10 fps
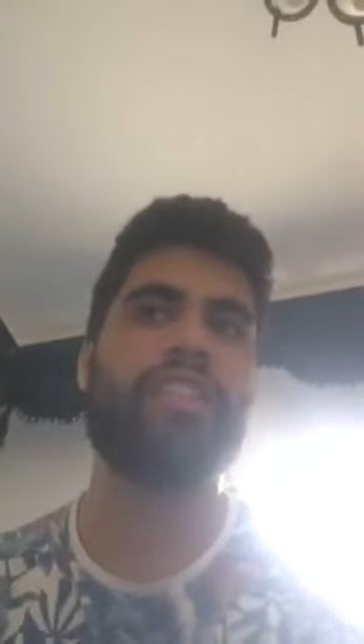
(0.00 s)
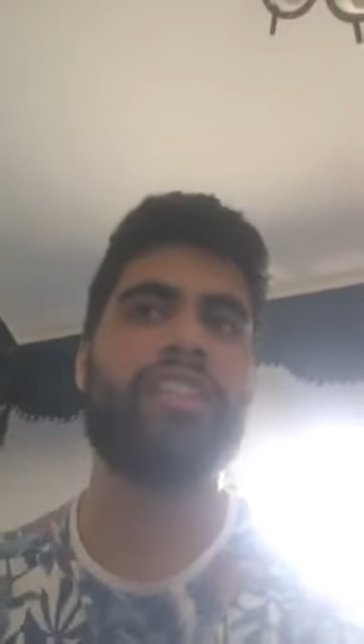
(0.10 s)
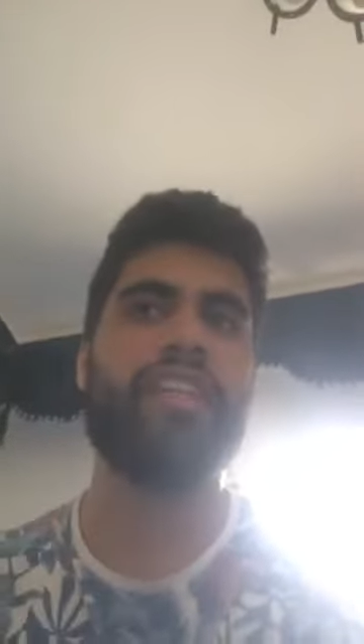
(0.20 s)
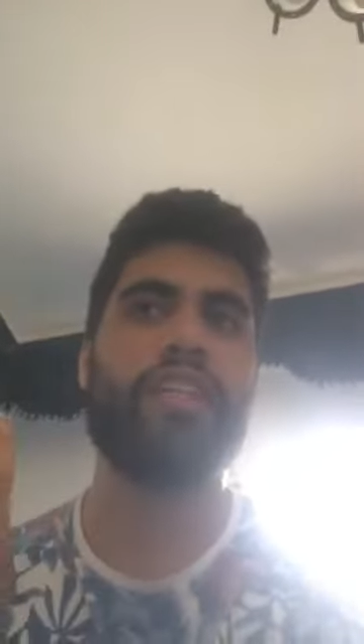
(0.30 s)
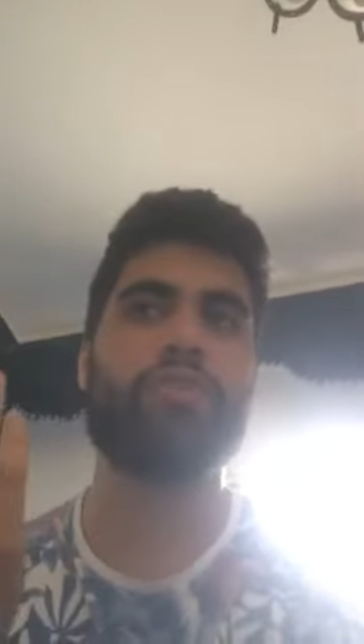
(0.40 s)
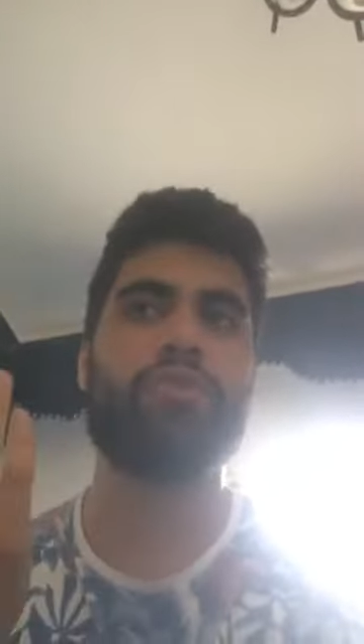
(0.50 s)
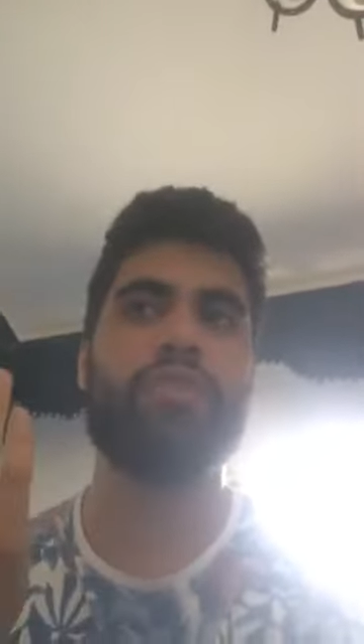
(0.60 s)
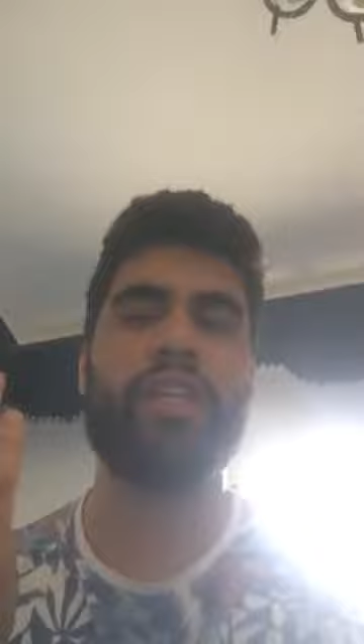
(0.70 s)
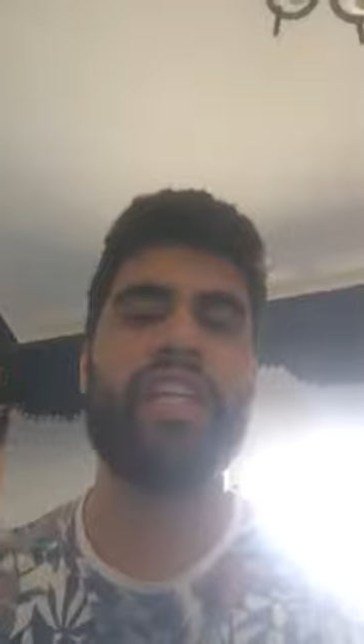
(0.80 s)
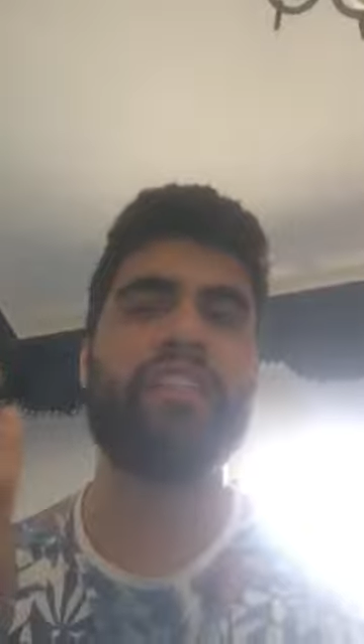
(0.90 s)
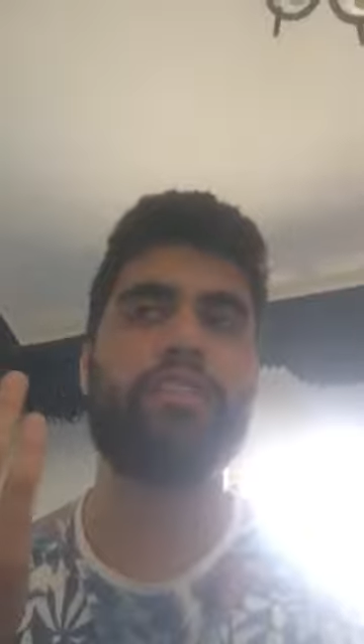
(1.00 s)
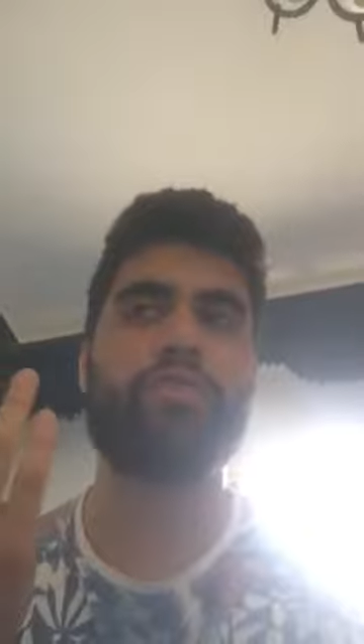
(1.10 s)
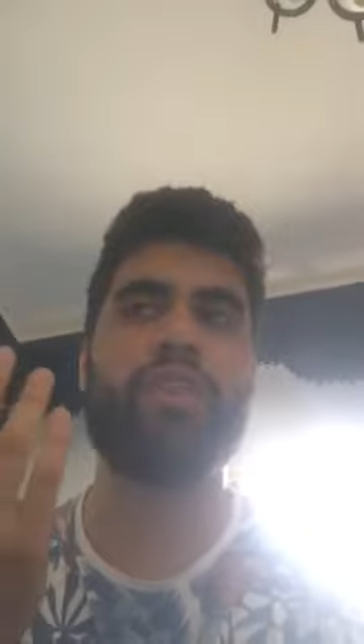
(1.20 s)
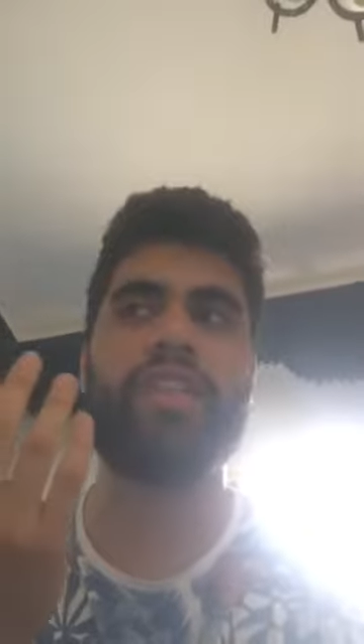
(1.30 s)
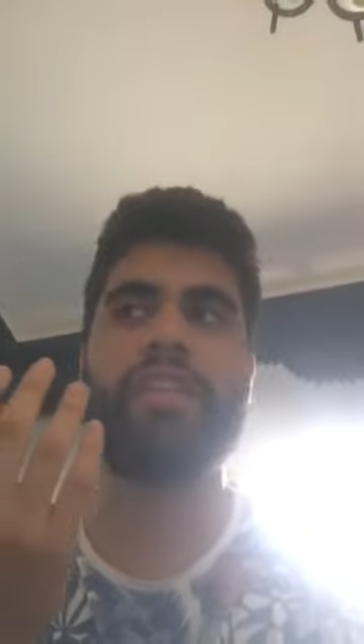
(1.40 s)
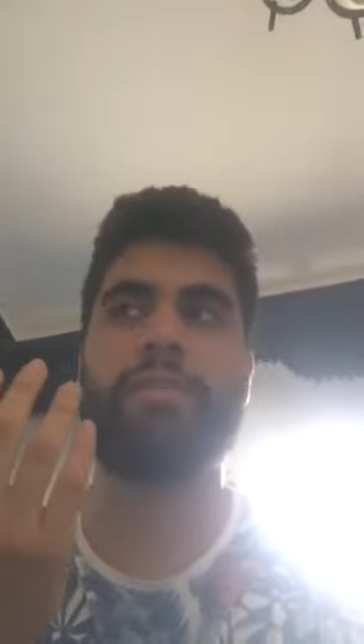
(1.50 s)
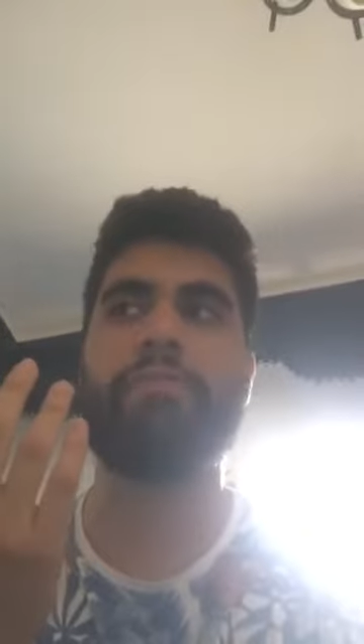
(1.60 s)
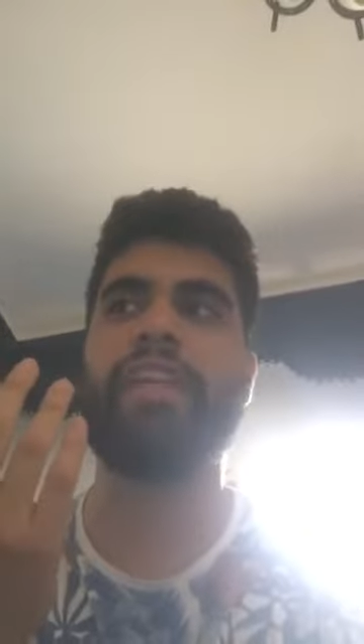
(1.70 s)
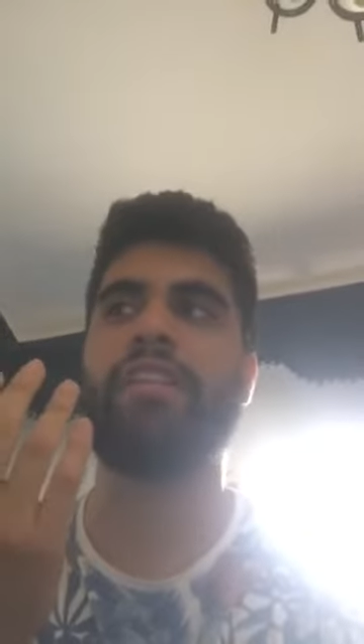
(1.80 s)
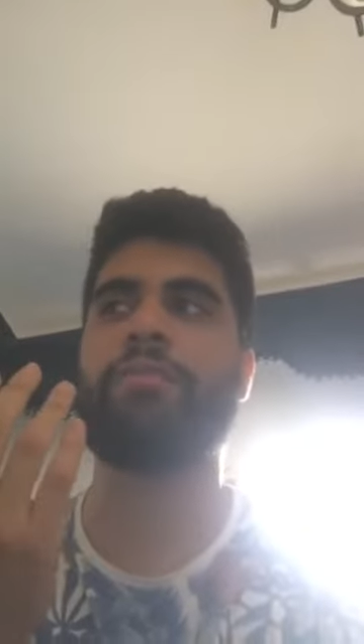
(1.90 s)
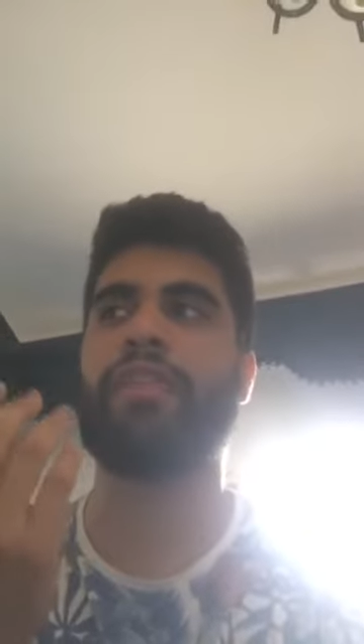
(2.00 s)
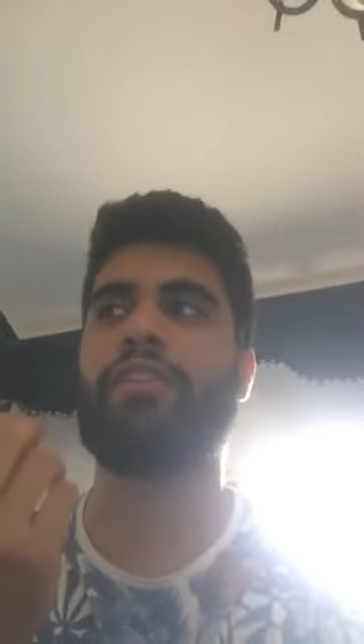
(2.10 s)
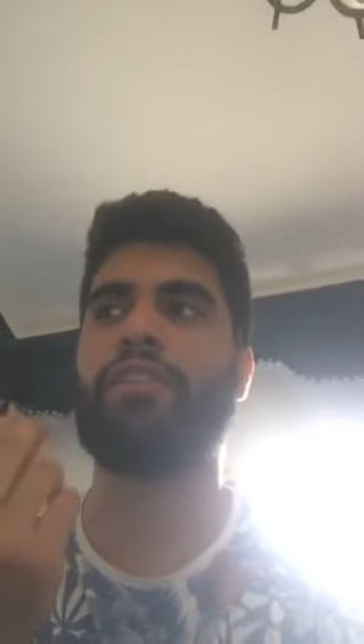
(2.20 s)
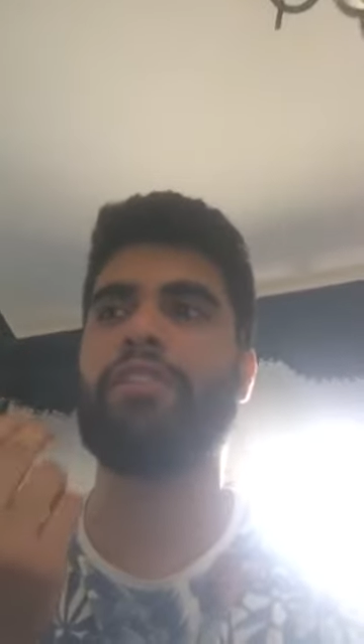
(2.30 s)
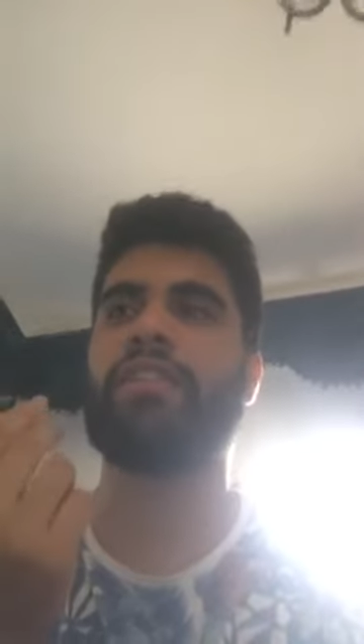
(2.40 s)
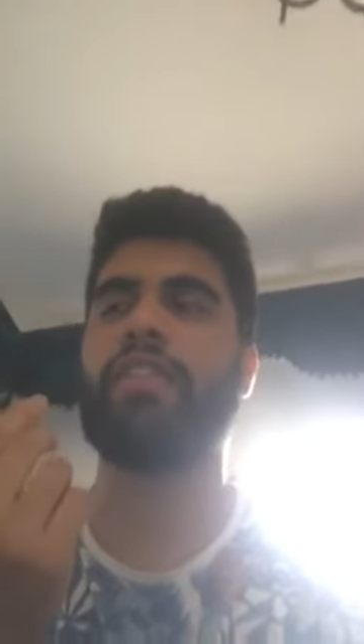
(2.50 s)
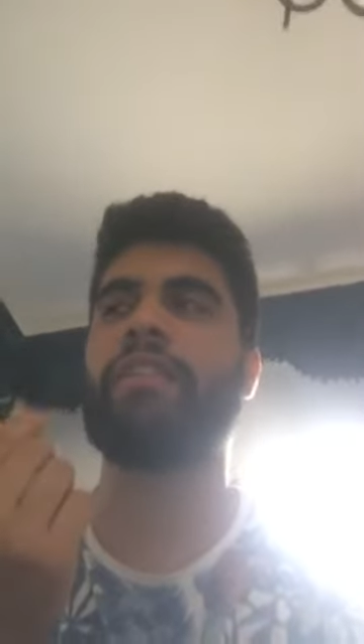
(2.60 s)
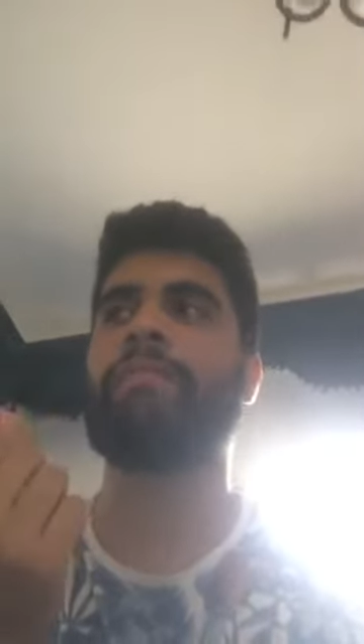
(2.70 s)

eat it with milk, because